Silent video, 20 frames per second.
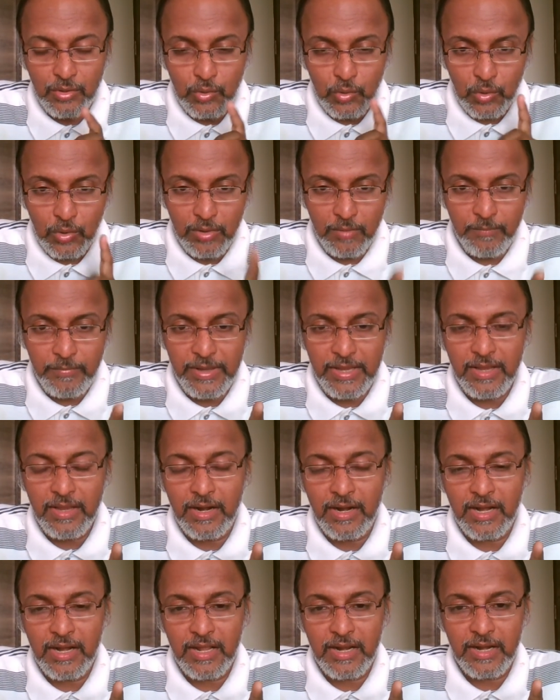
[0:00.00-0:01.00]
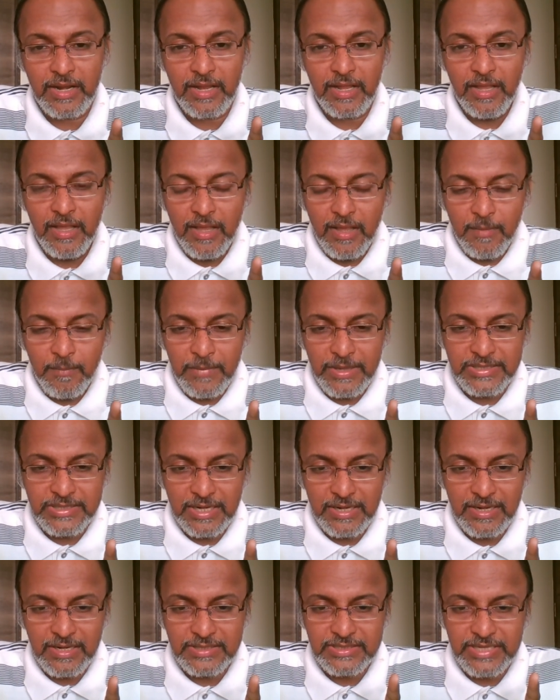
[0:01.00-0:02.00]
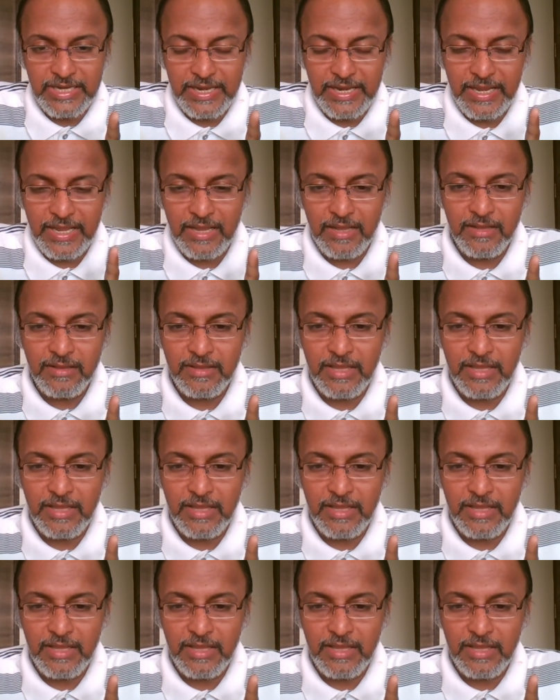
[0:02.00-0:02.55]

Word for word: Don't be under a misunderstanding